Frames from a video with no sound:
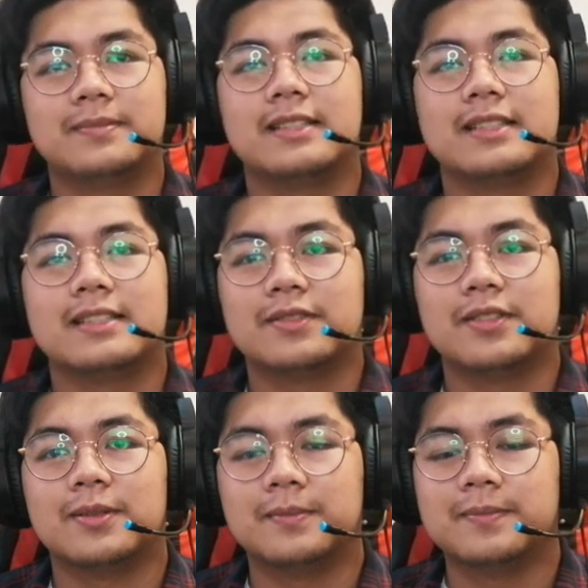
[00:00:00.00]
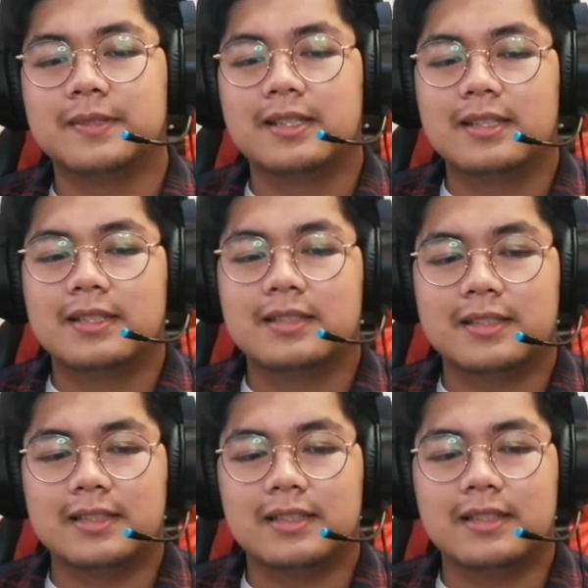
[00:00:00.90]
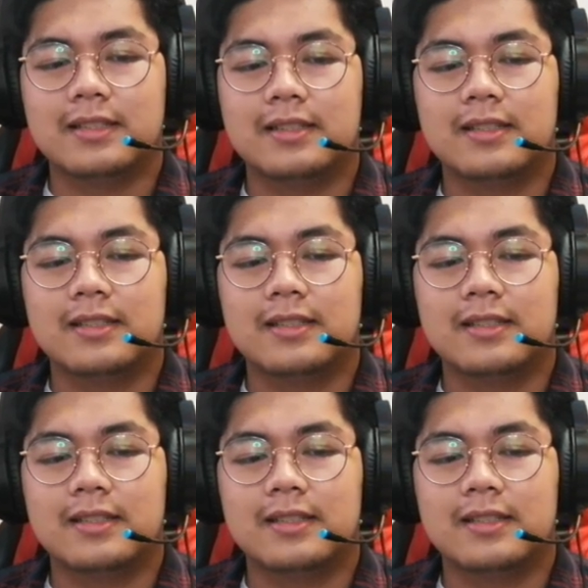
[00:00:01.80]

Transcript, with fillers: It's from the